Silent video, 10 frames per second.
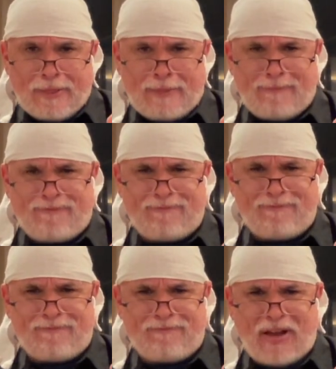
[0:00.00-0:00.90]

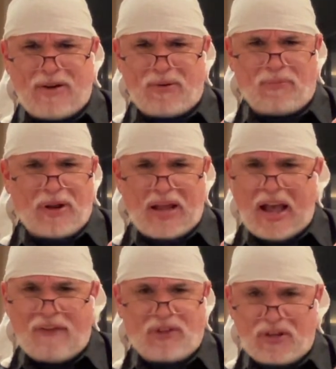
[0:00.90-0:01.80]
about
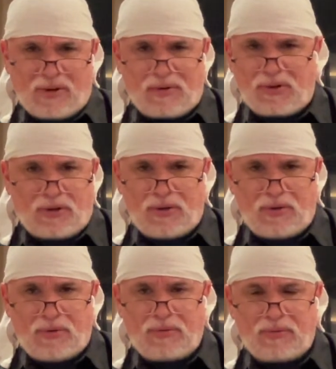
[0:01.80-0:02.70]
half a year
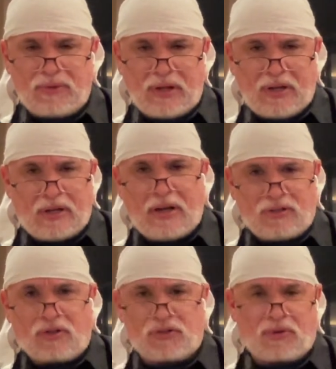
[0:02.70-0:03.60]
ago when I
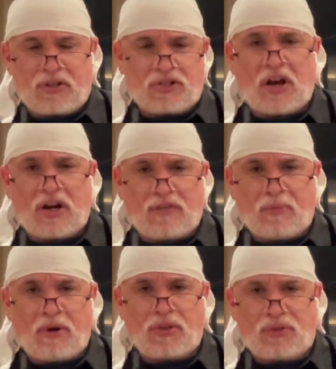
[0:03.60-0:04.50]
took a screenshot of the
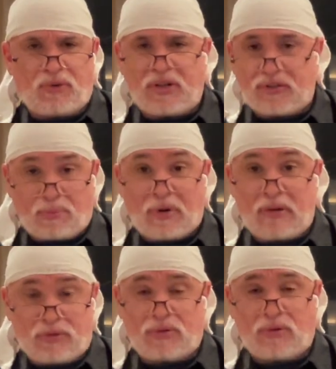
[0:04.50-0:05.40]
Model 3 because the
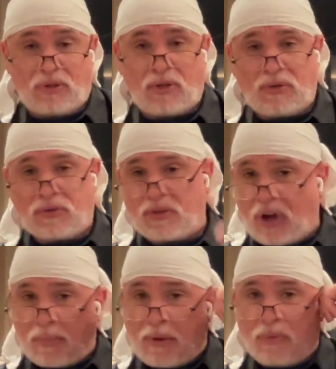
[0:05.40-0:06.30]
price was so low. I was going to
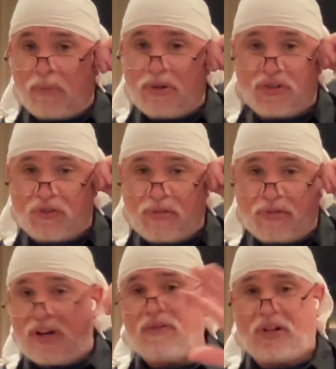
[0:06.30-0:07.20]
talk about it in one of my streams,
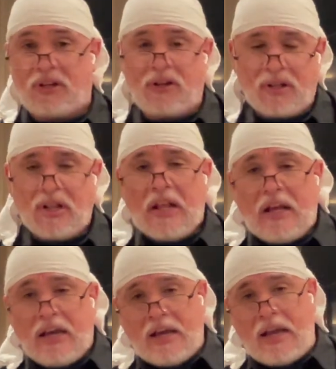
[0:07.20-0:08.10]
and I never did.
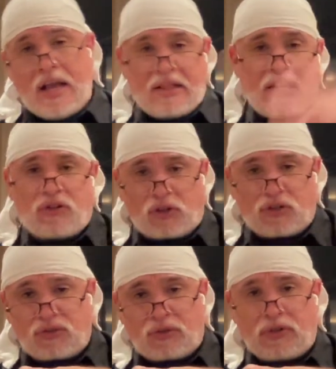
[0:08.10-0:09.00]
And then I took a
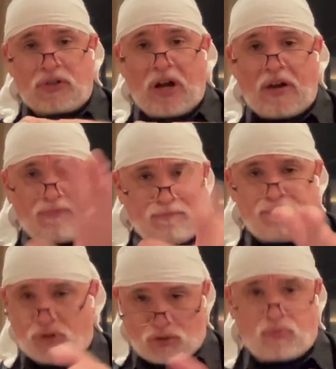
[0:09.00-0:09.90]
screenshot
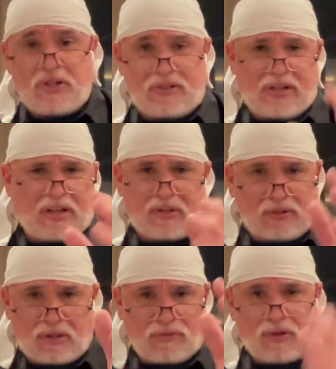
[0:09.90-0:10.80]
just recently, like
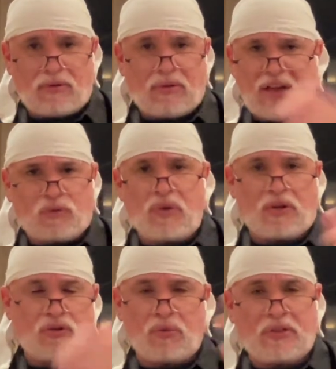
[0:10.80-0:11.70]
last week
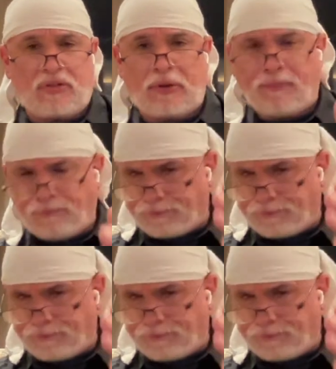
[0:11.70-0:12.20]
or 2 weeks ago,